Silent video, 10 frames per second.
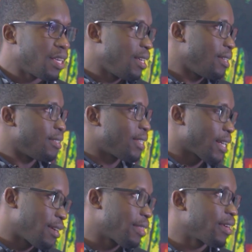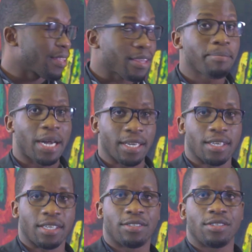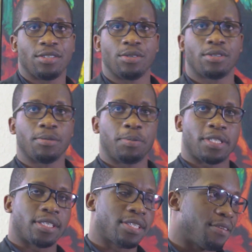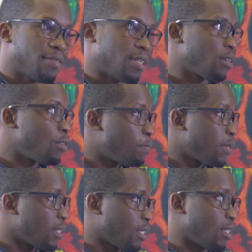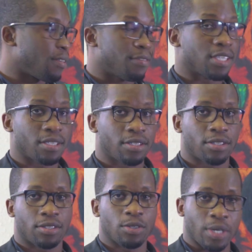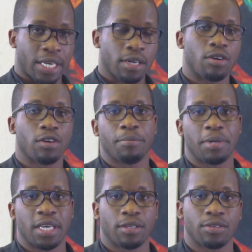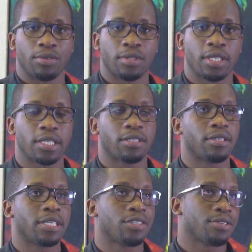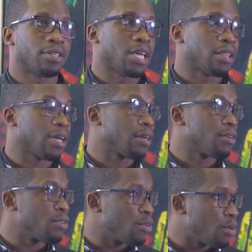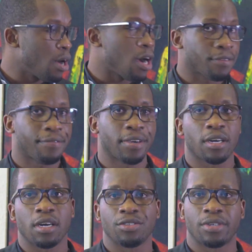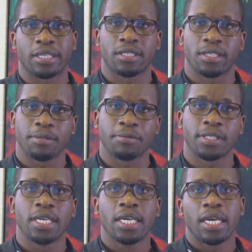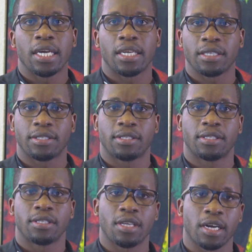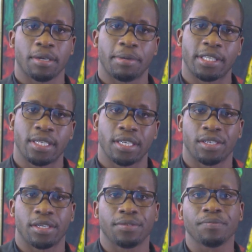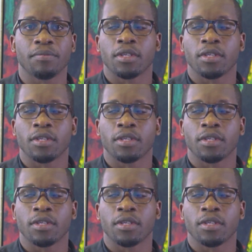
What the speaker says: The second thing that the bank needs to do to put itself in a good position if it is suing or being sued is to ensure that there are no unfair contract terms in its documentation.